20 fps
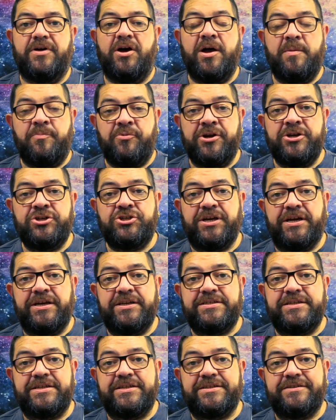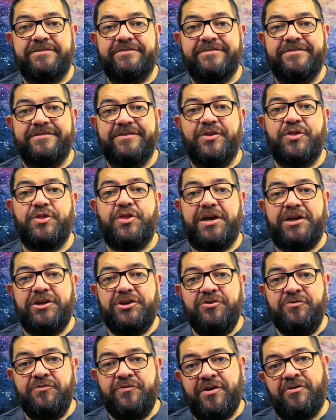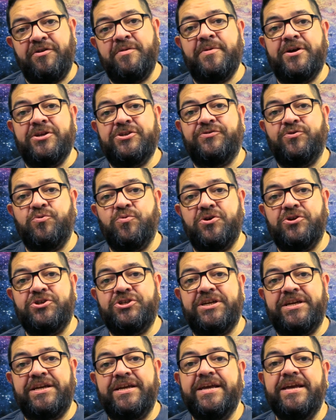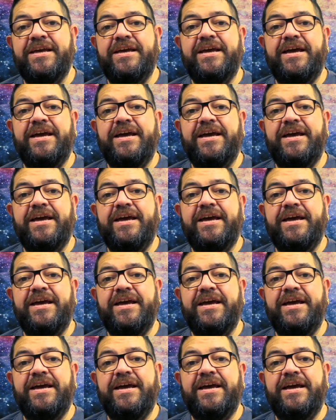I appreciate it. Thank you very much for watching,